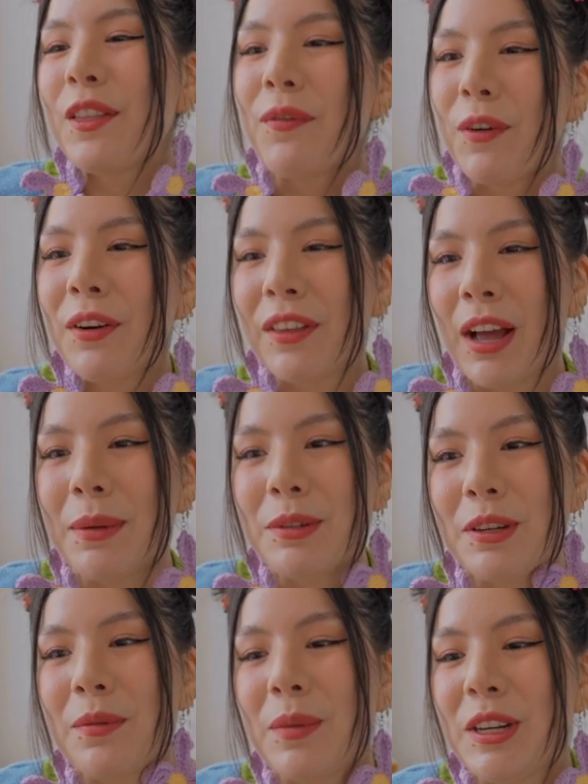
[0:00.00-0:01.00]
The fourth
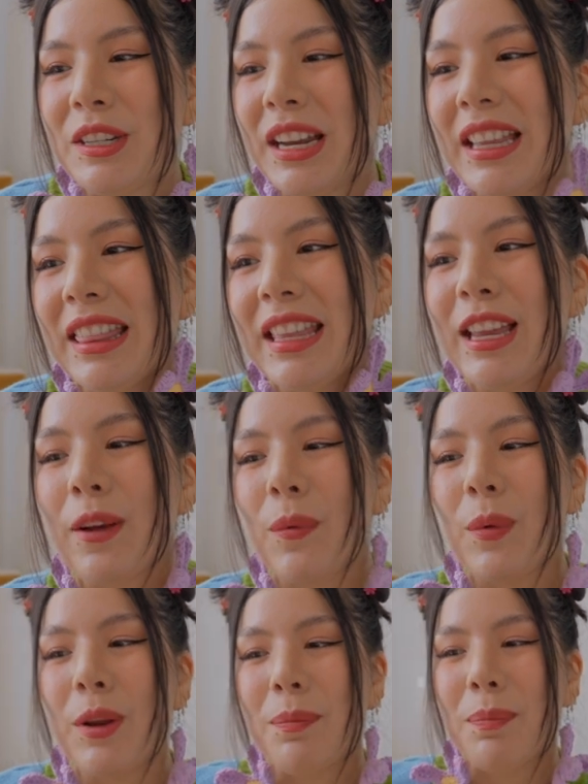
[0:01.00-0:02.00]
option, which I think
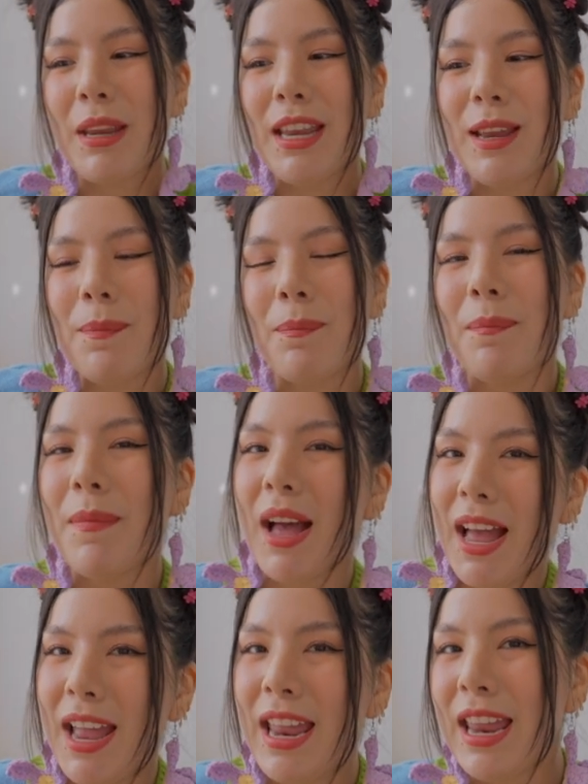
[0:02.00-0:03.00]
would be
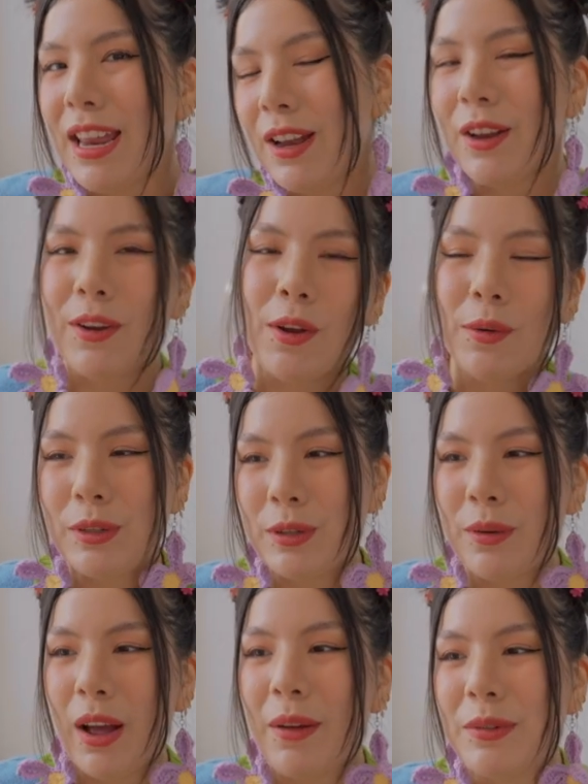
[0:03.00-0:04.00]
my
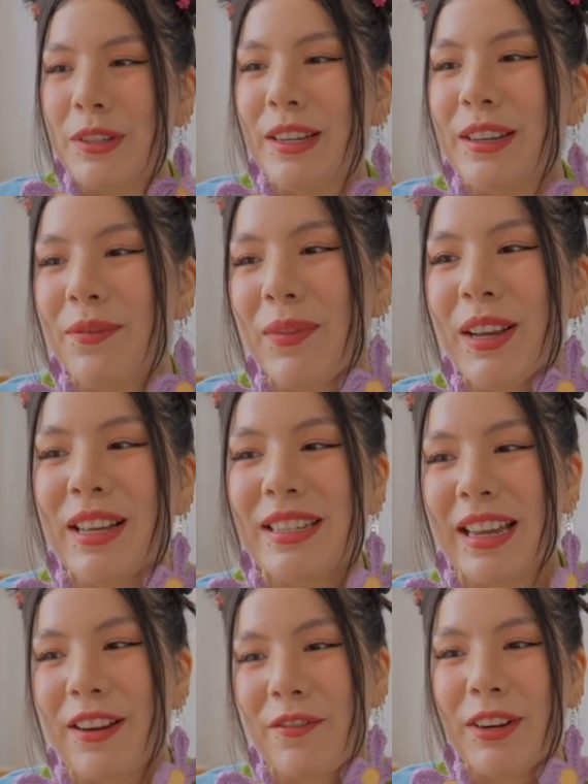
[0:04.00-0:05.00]
go-to option because
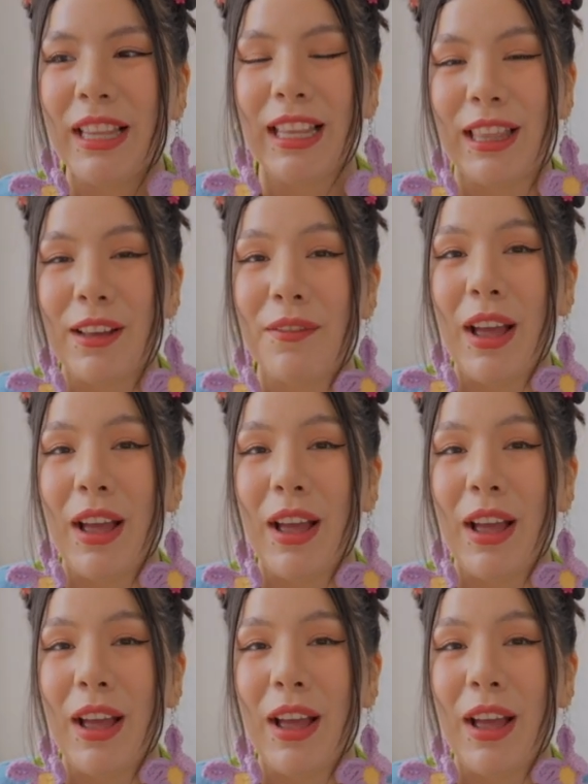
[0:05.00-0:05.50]
I really love